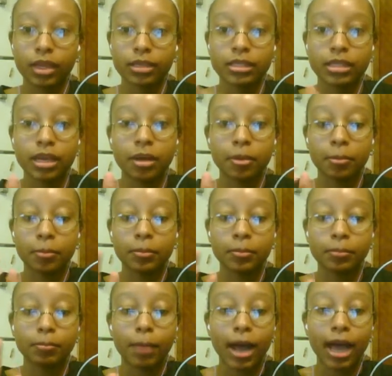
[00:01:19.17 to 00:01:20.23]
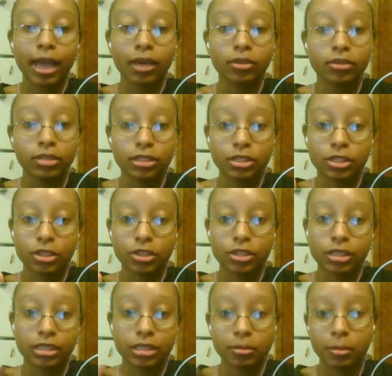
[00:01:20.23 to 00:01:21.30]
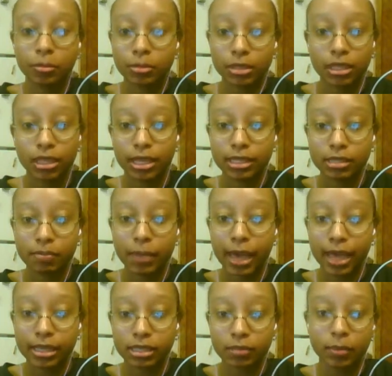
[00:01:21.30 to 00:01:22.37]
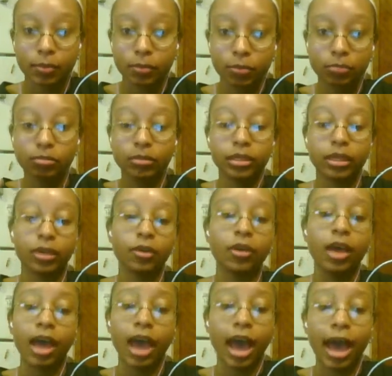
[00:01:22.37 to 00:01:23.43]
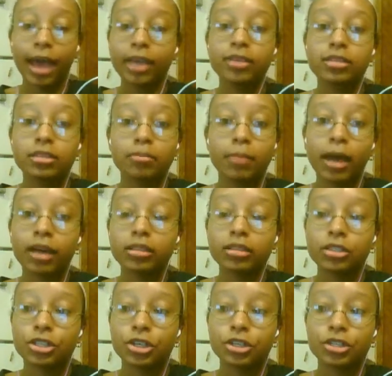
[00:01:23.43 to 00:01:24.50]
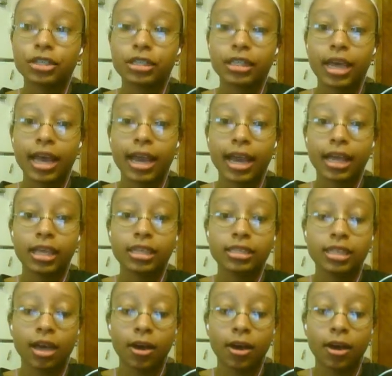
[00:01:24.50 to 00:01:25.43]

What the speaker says: some mild detergent. Some people say that's bad. Some people, I use a mild detergent that is